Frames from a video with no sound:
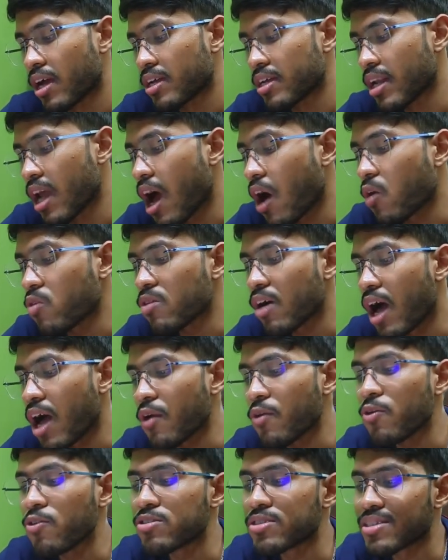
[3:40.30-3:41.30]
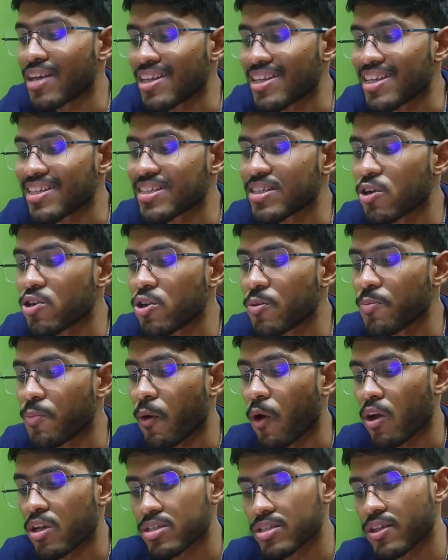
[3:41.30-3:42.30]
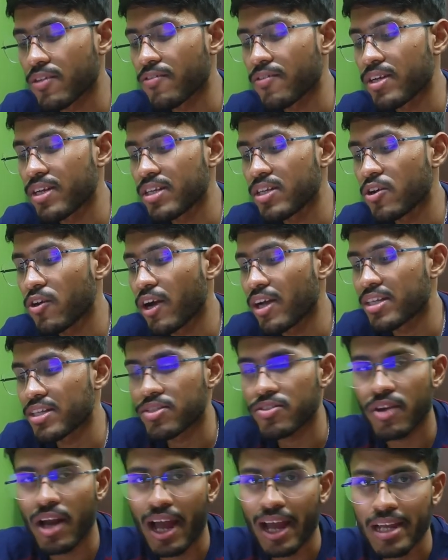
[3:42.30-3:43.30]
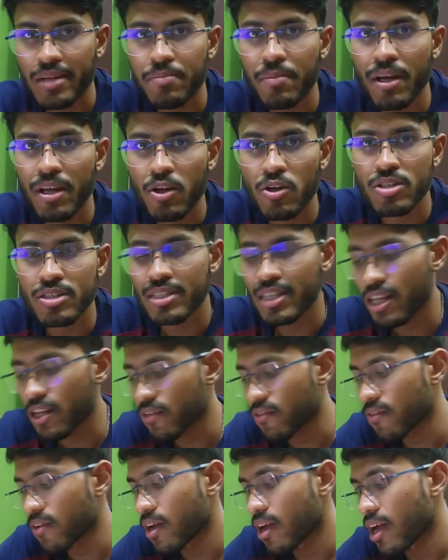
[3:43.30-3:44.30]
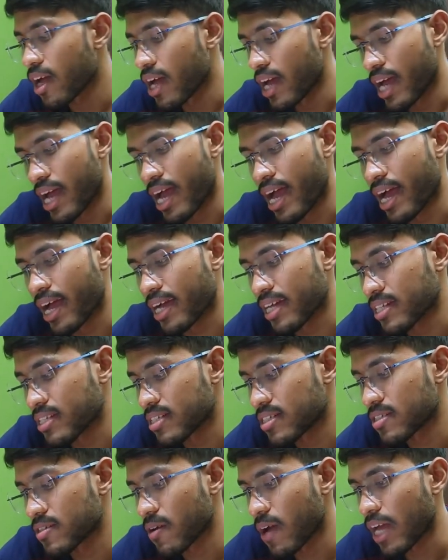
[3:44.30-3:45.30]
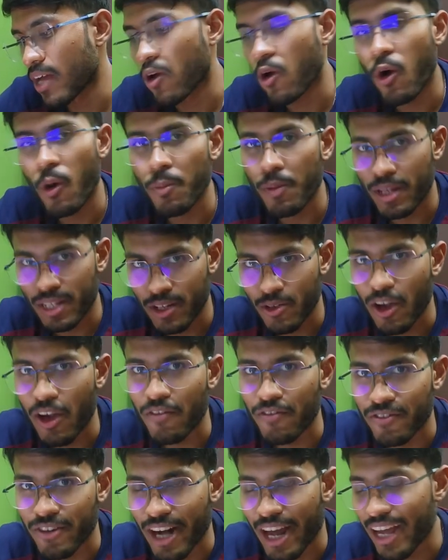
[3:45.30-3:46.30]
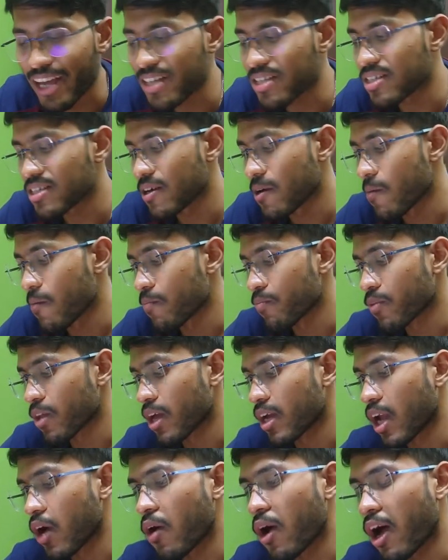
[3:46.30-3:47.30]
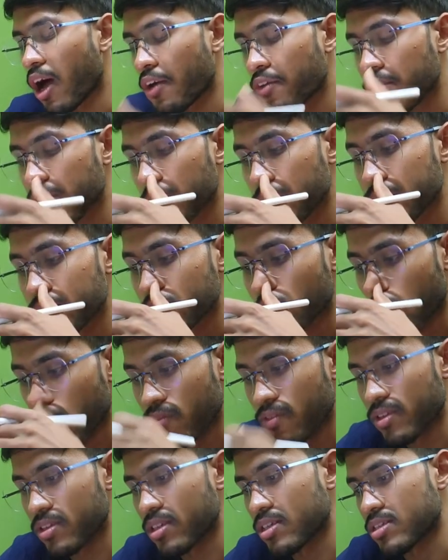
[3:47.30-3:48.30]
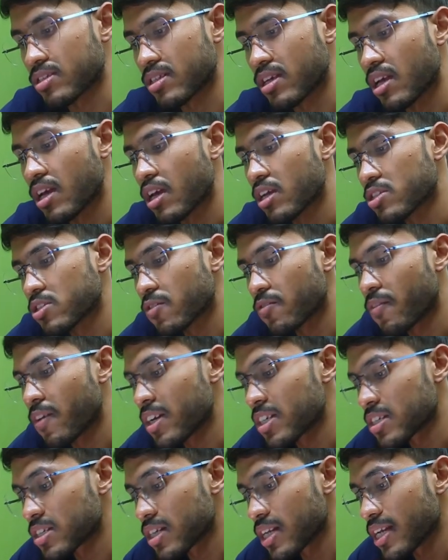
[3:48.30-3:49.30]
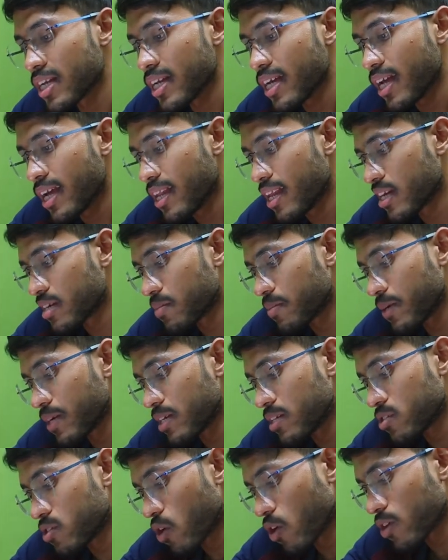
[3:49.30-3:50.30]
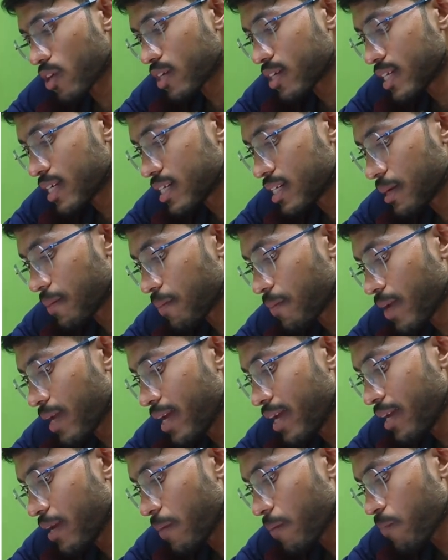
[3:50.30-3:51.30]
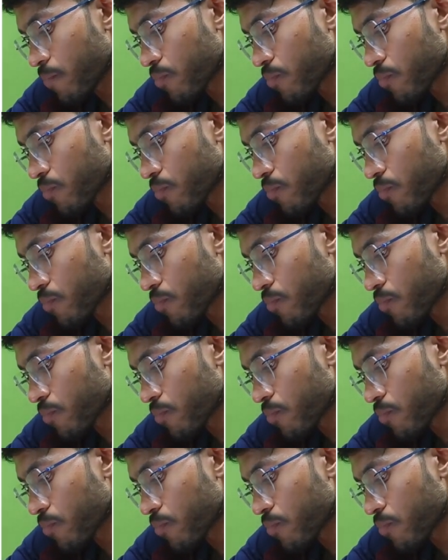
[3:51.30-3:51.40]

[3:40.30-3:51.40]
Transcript: Now I would suggest you to pause the video and try it by yourself. And I hope that you have tried. Now I will be solving this. So firstly, let me draw the TT plane.